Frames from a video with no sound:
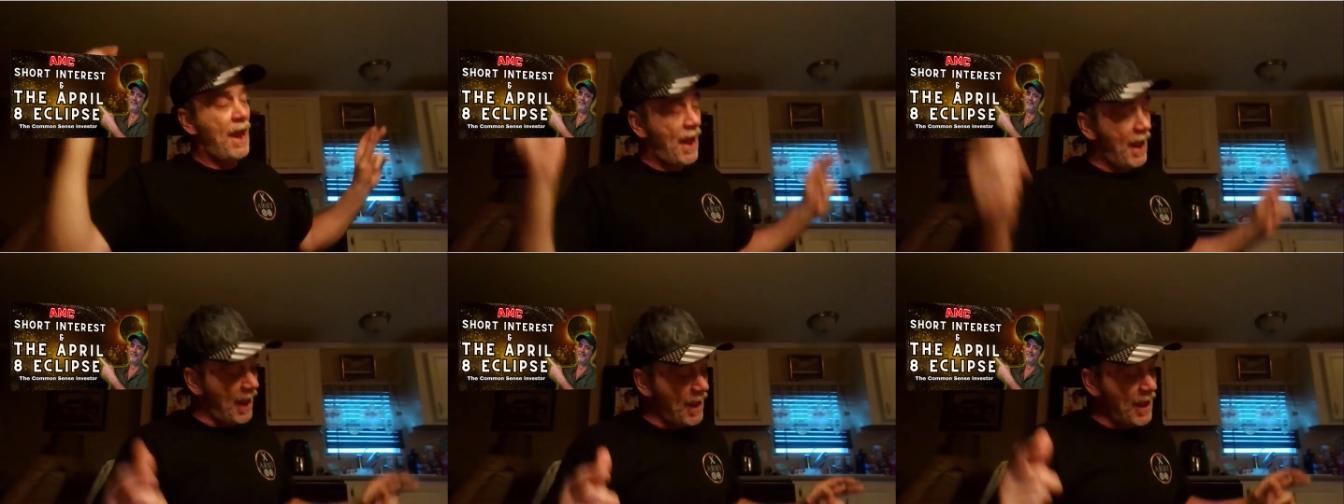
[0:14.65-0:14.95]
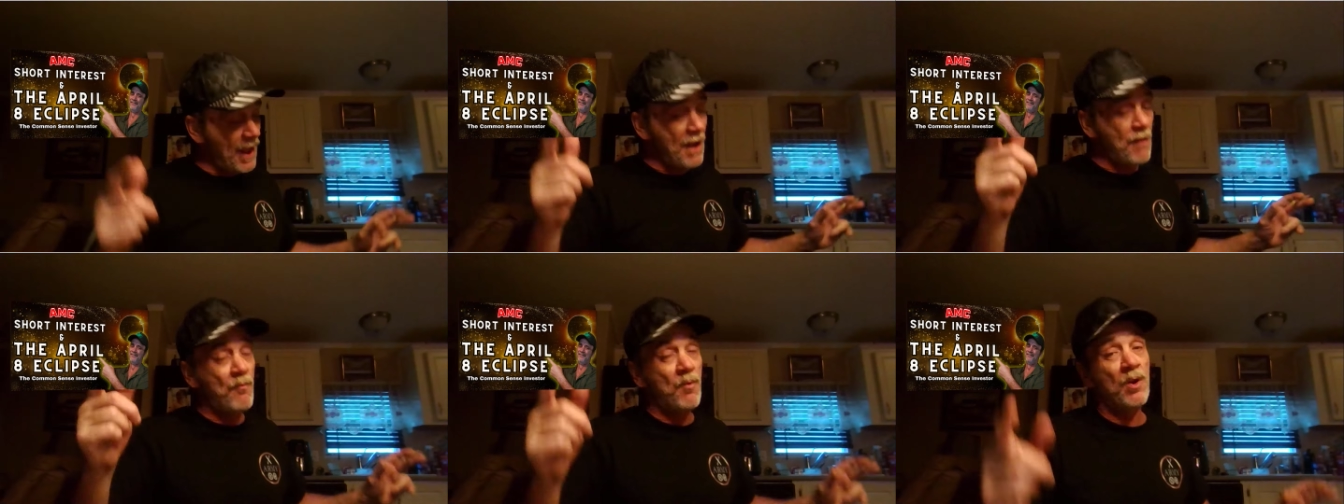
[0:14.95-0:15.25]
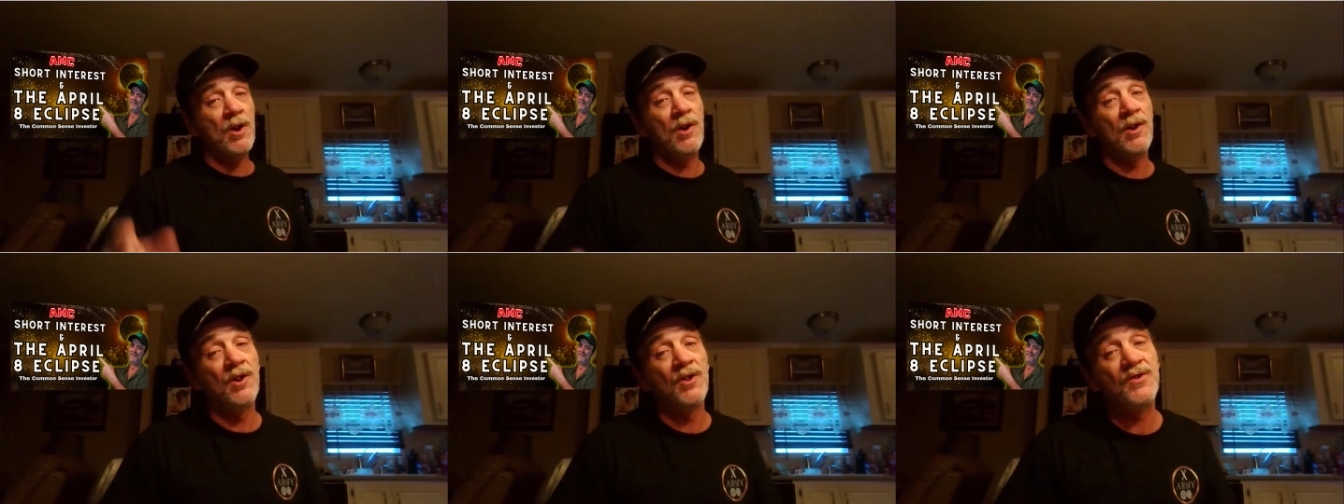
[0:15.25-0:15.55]
And we're
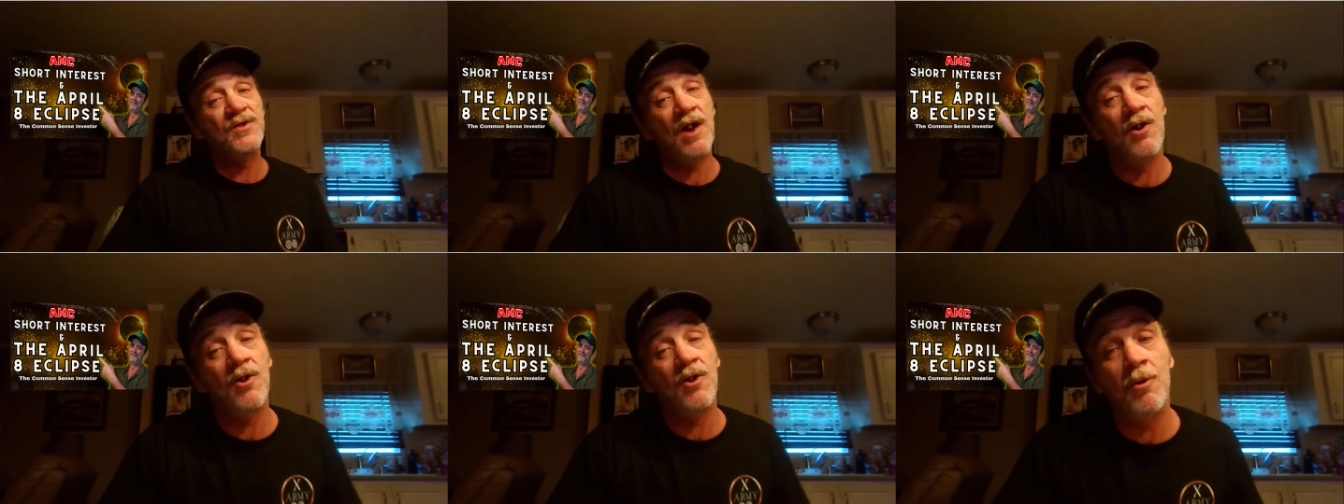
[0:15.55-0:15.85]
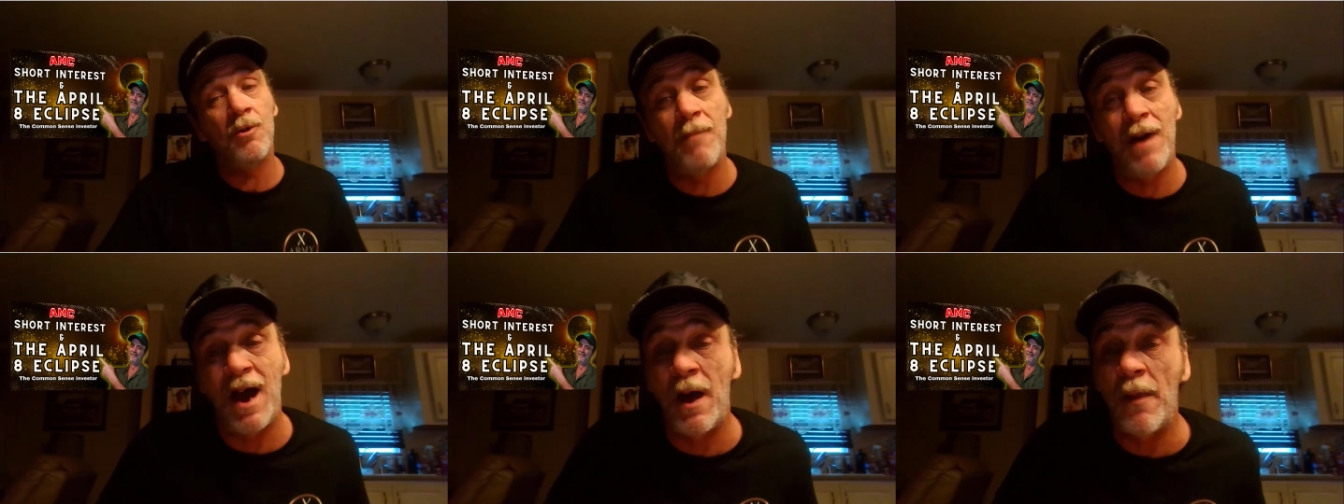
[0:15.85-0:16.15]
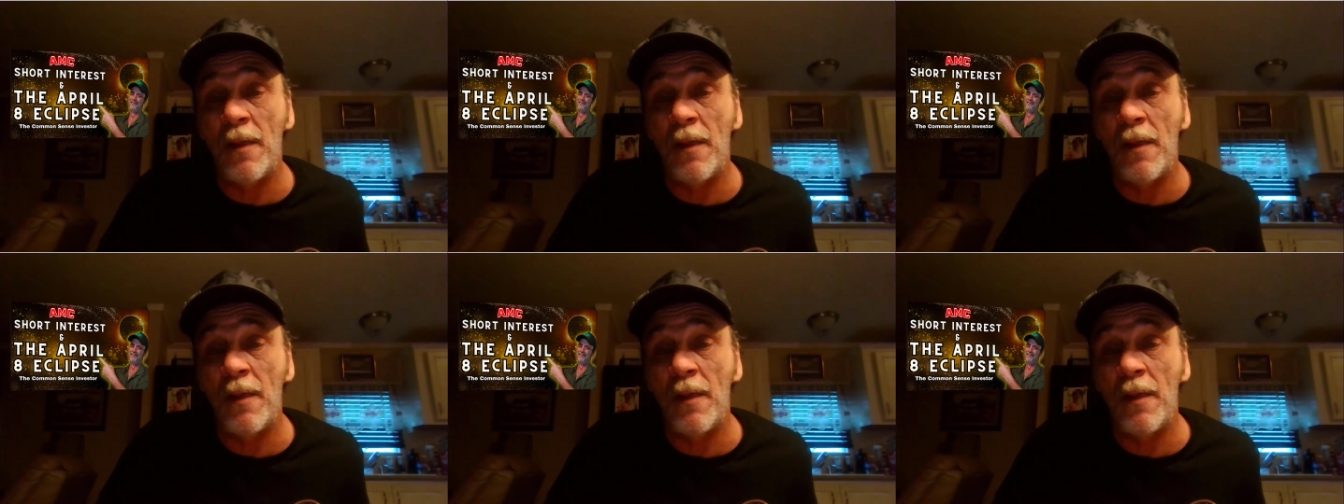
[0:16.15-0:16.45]
going to talk
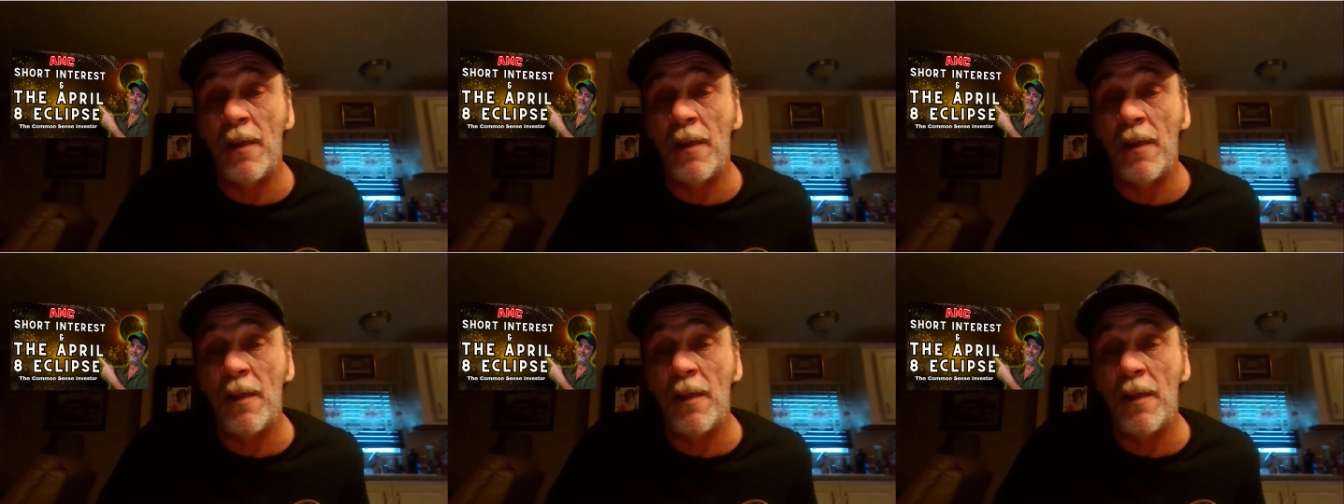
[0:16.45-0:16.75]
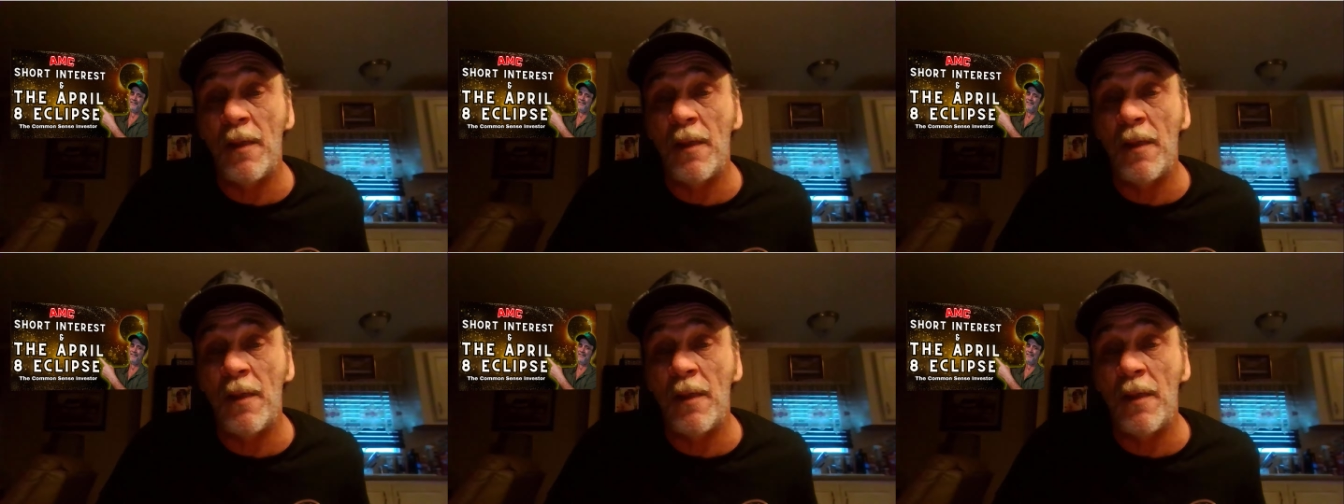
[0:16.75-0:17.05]
about the April